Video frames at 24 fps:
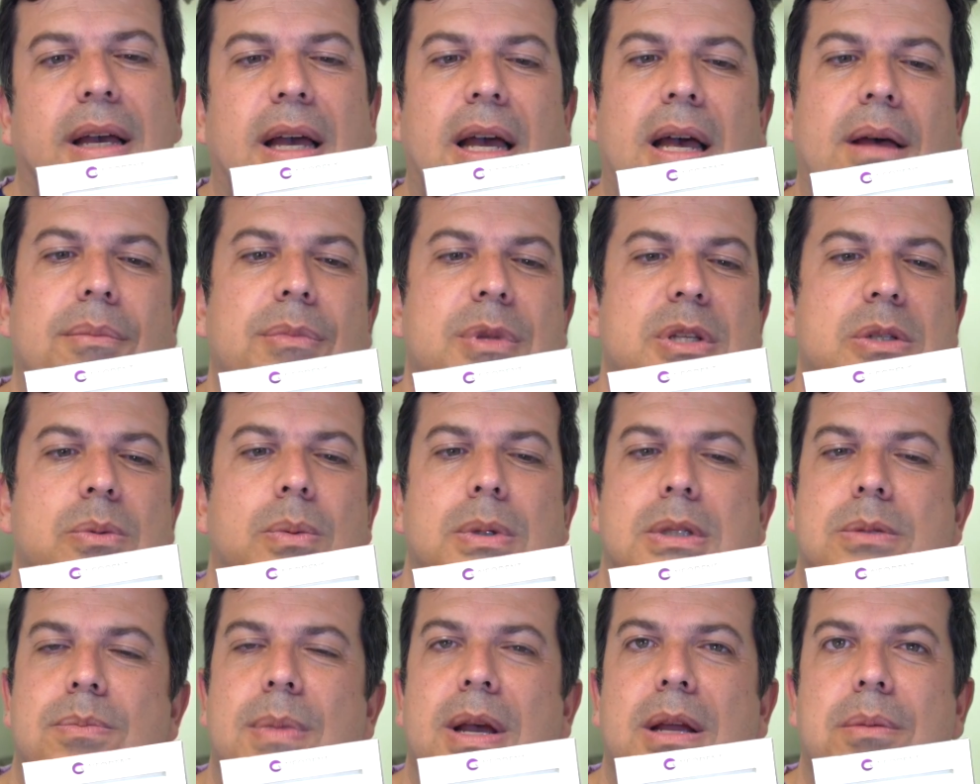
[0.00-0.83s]
Um, this
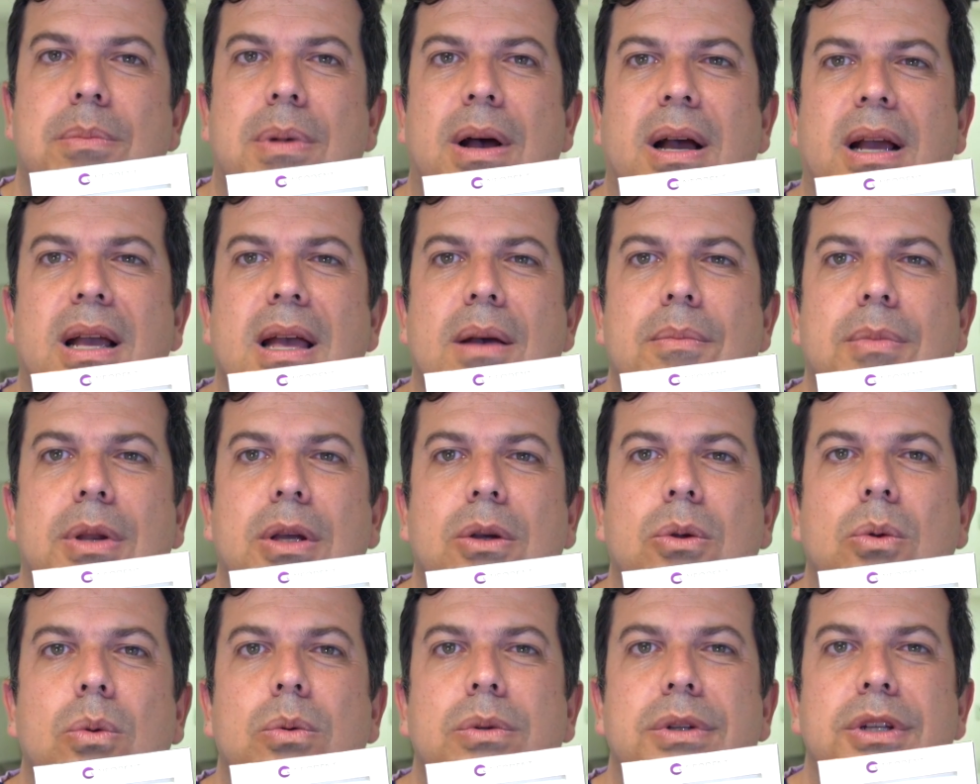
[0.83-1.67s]
one's made by a company
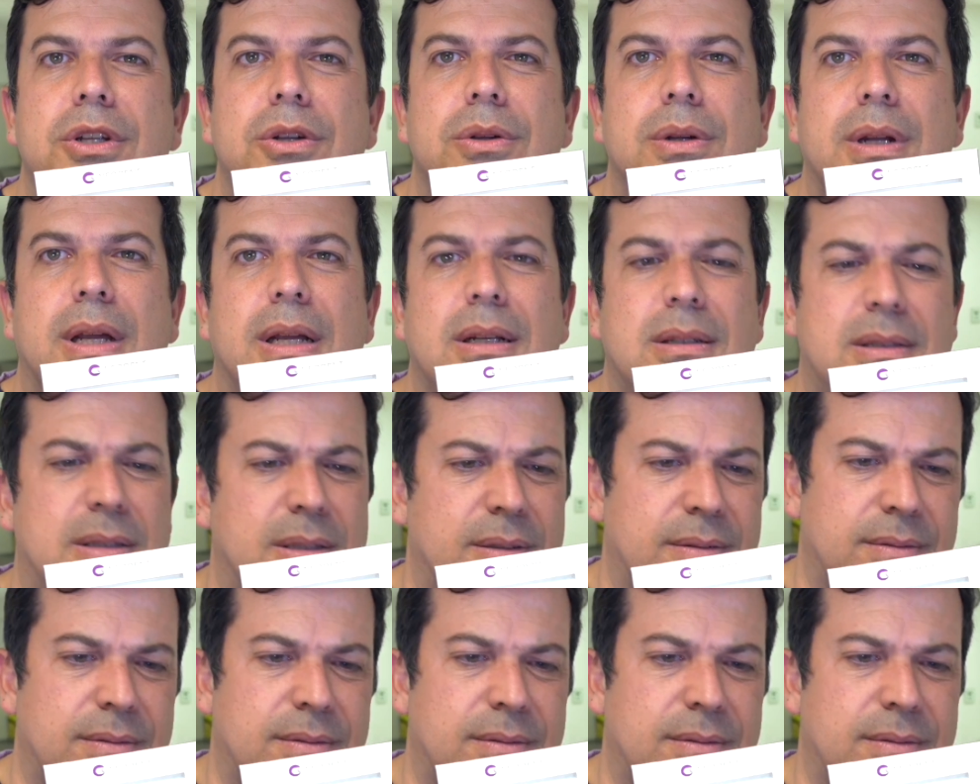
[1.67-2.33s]
called Neodent.